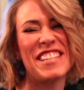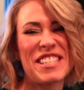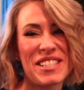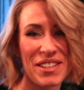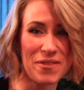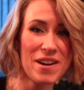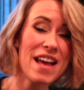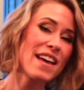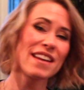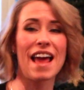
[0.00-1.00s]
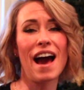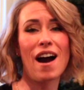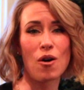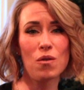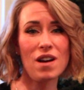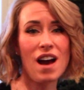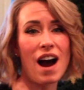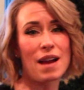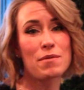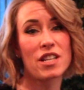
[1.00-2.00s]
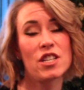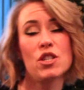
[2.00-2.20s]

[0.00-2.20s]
So now I'm gonna